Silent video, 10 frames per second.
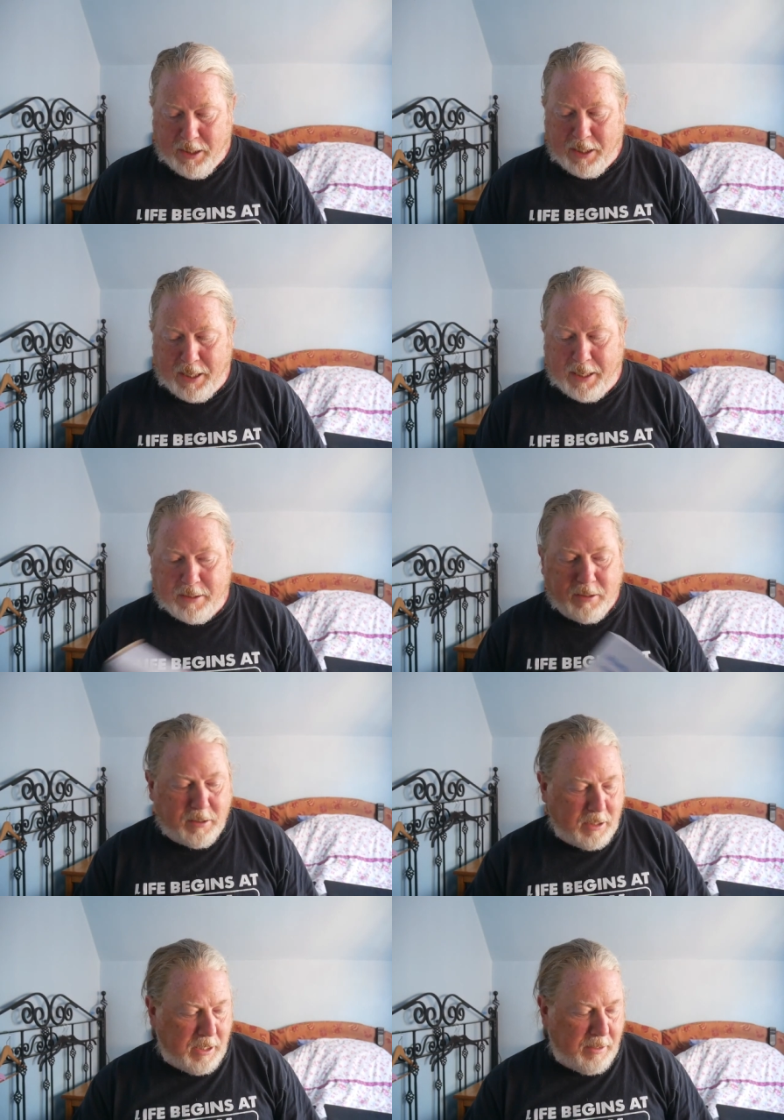and
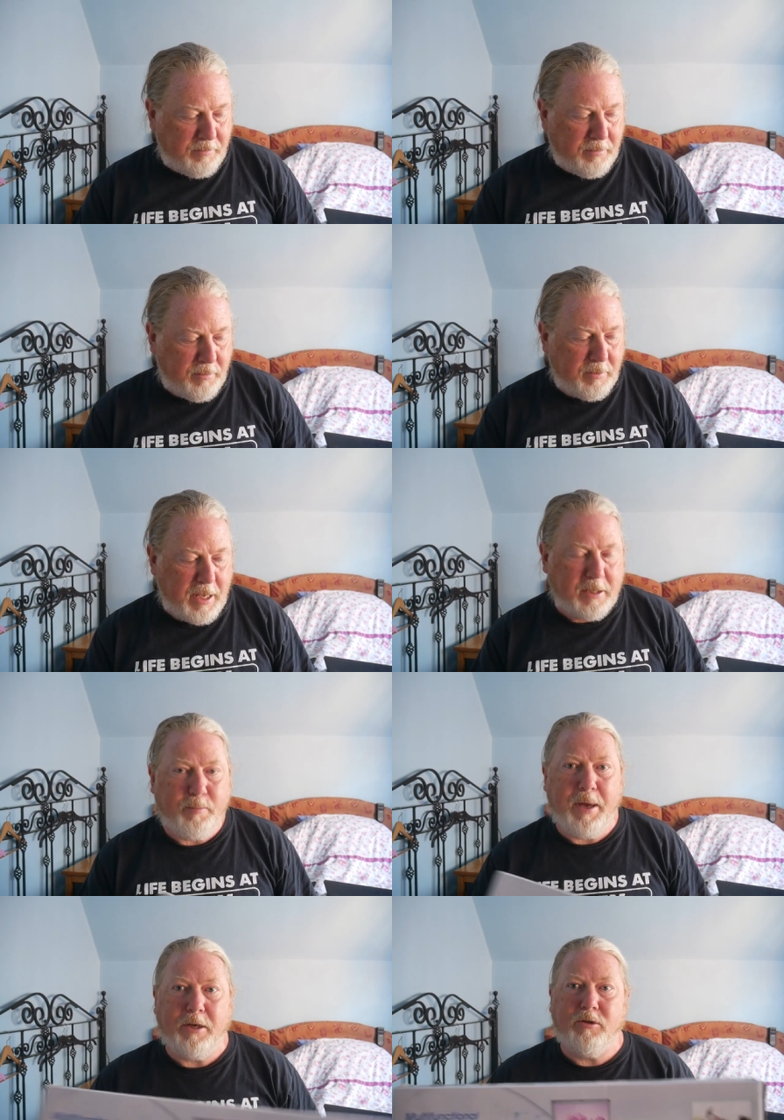um, there's a
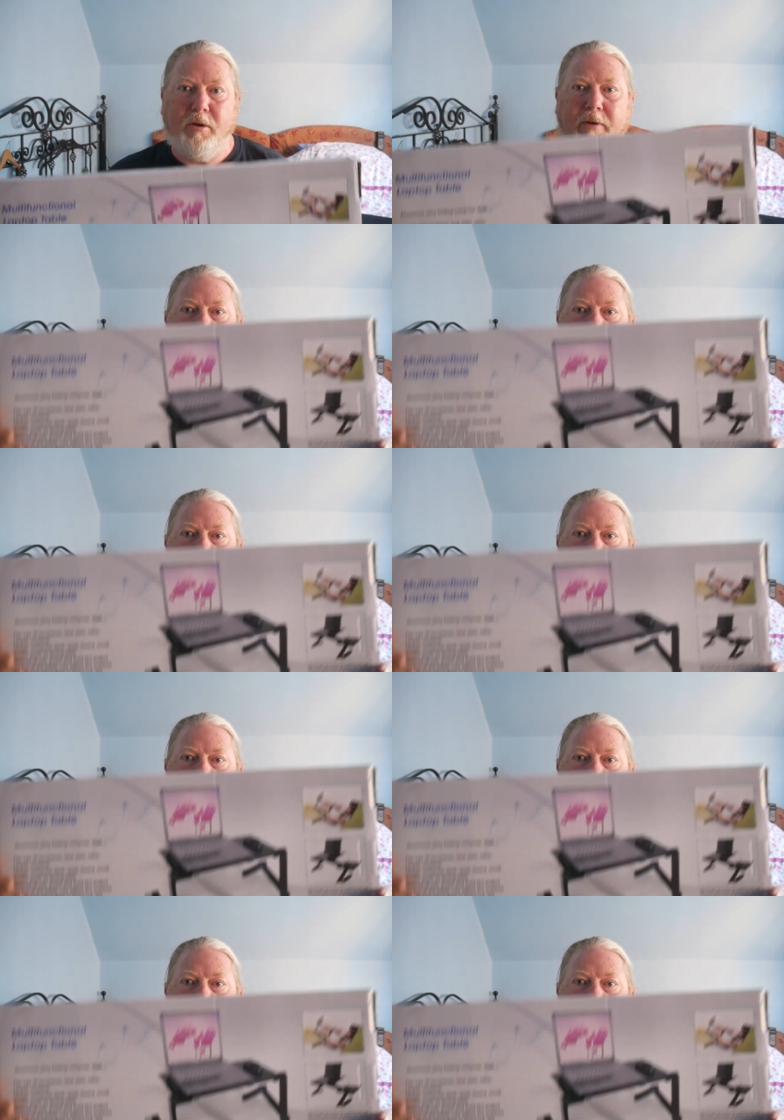picture of